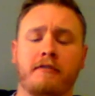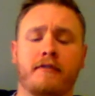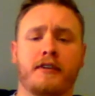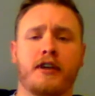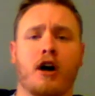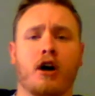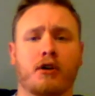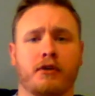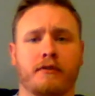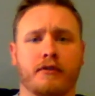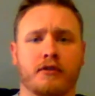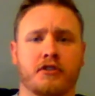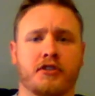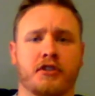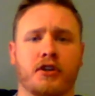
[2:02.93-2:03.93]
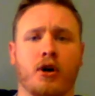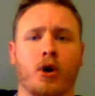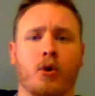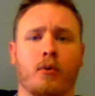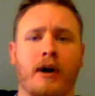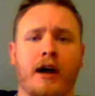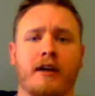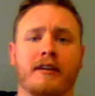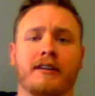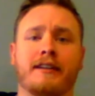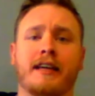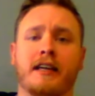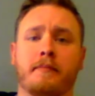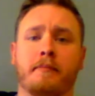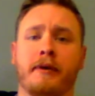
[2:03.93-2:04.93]
photographers to go around and
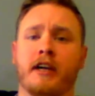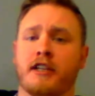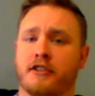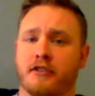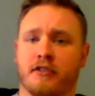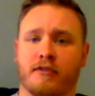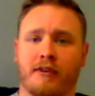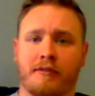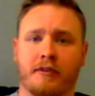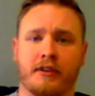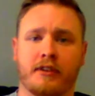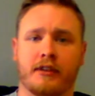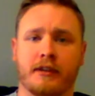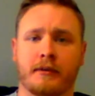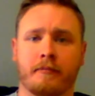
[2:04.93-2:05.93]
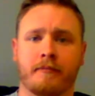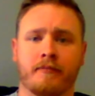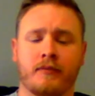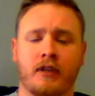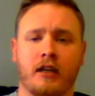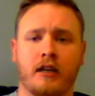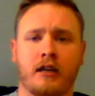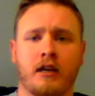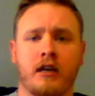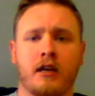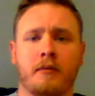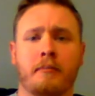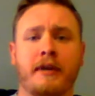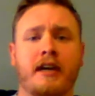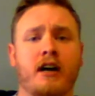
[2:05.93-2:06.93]
take pictures of everything.
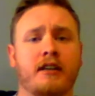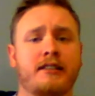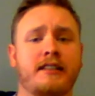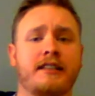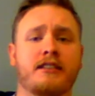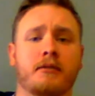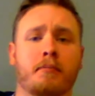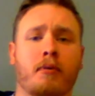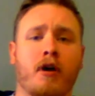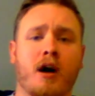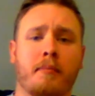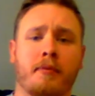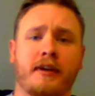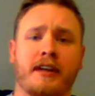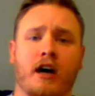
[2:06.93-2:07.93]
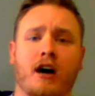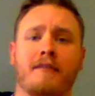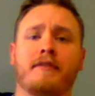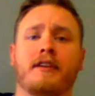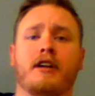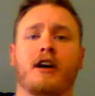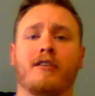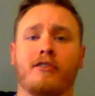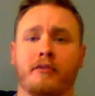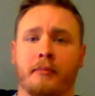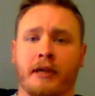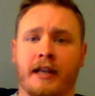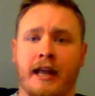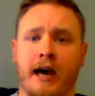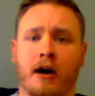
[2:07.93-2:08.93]
Because these are property of the
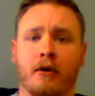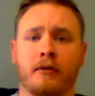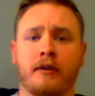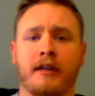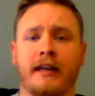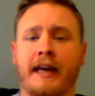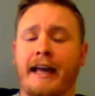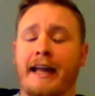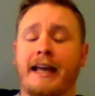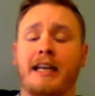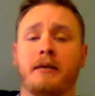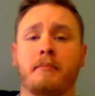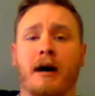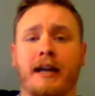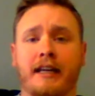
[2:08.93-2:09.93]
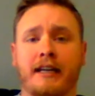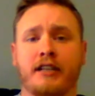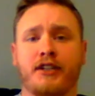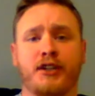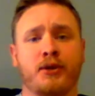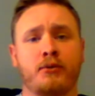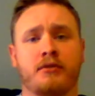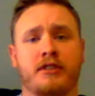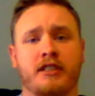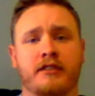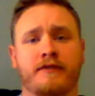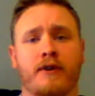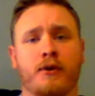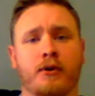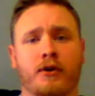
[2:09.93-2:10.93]
government now, anybody can use these
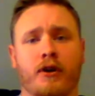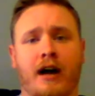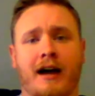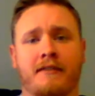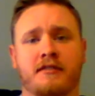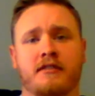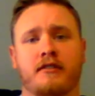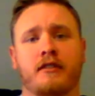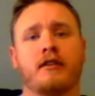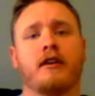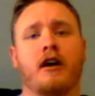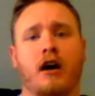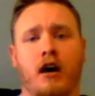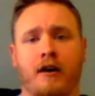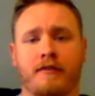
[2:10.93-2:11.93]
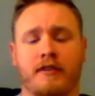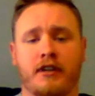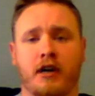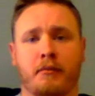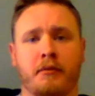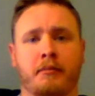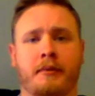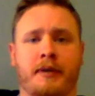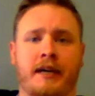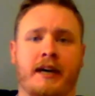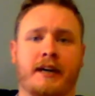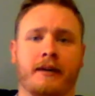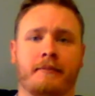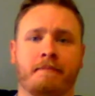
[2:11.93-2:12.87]
photographs of the WPA.